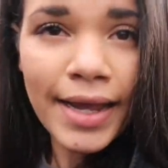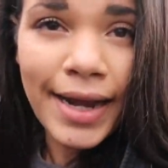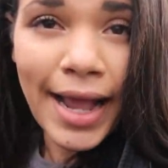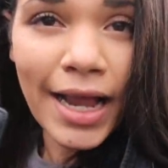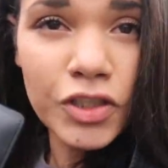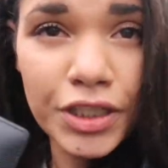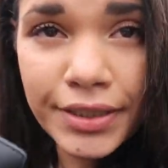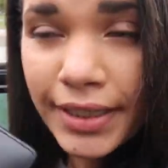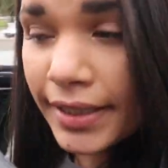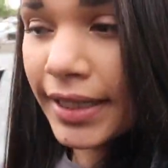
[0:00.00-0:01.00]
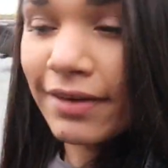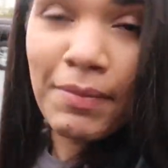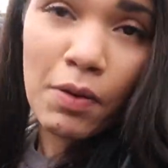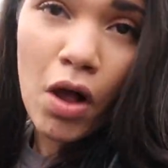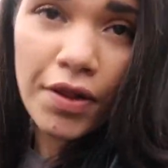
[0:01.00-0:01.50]
And I actually did leave
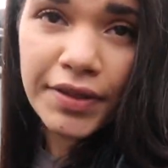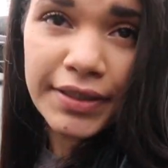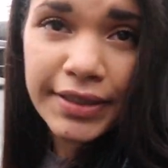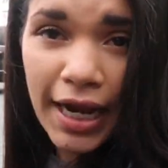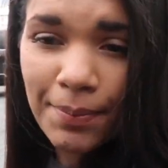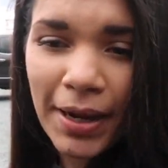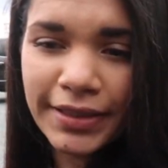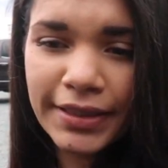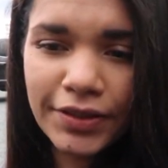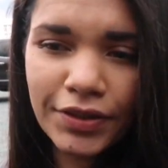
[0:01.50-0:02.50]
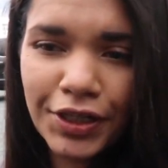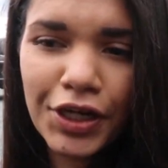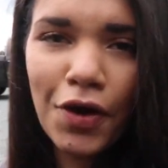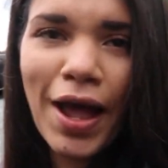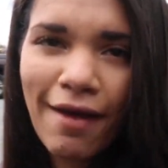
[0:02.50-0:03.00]
my wallet this time. I didn't,
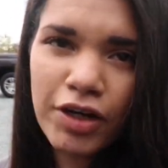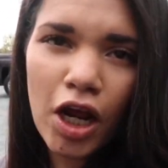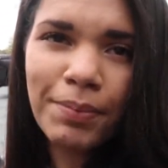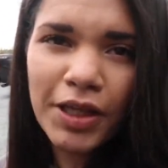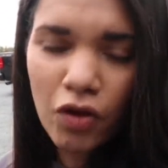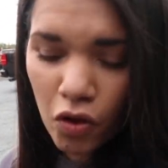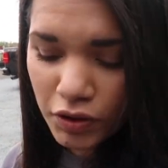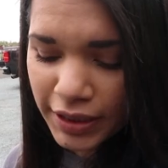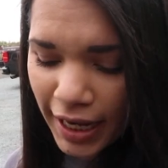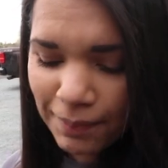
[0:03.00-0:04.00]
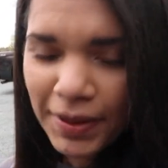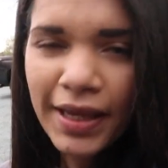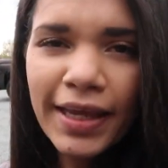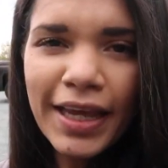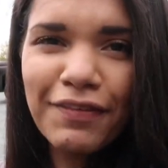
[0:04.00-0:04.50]
you know, have it on me the whole time.
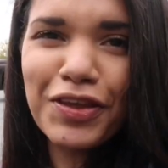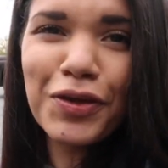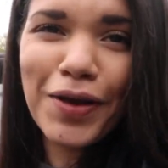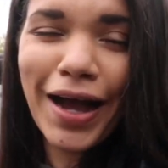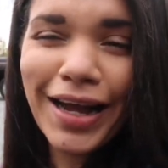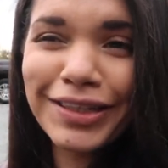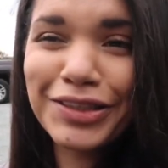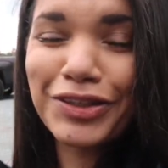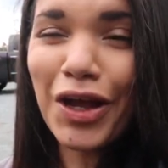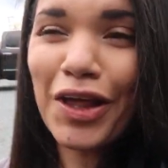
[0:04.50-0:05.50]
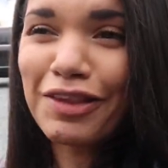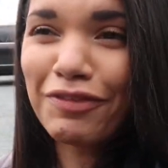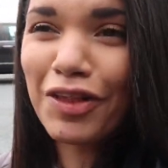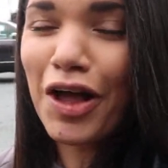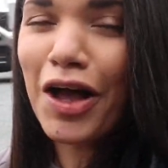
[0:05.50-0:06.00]
If you guys saw
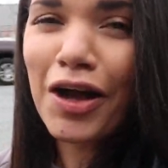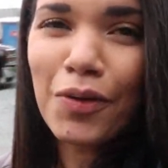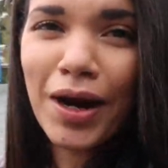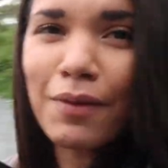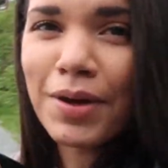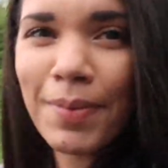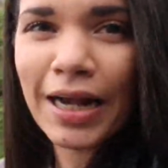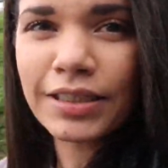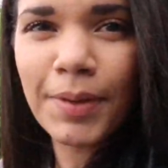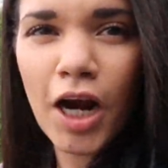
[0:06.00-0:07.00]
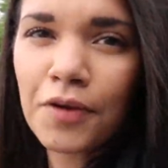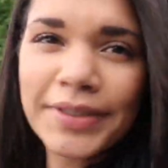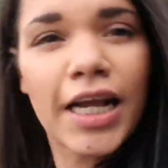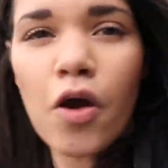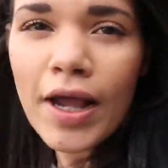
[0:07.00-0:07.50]
the vlog where I went back to my car and
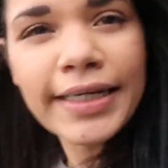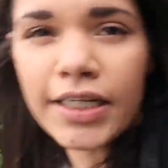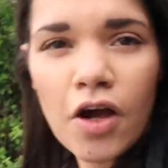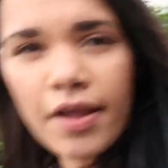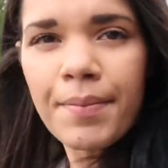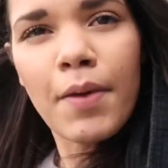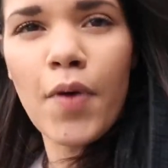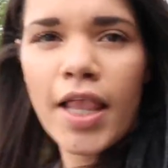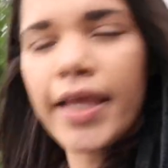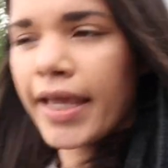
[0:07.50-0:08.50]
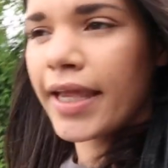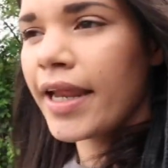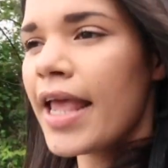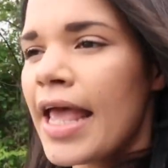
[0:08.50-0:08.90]
was like, oh, I need to go get my wallet,